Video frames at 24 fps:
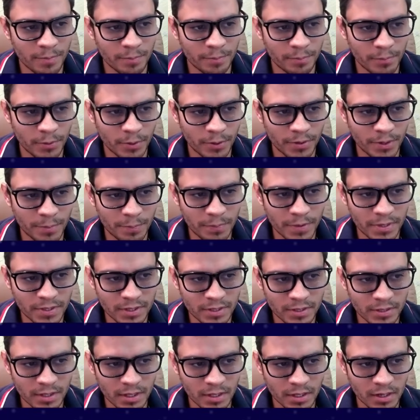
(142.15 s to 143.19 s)
but the
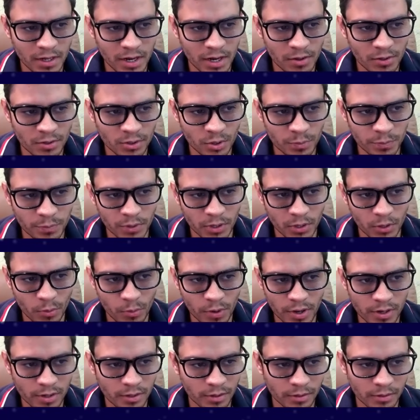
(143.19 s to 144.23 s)
pieces are now super
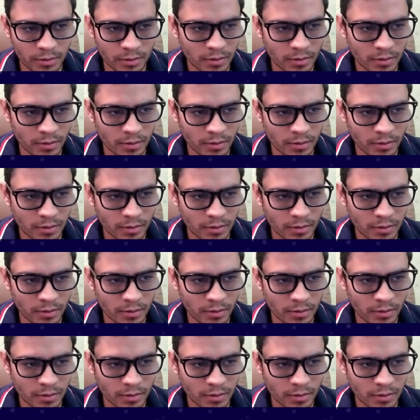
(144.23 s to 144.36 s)
weird.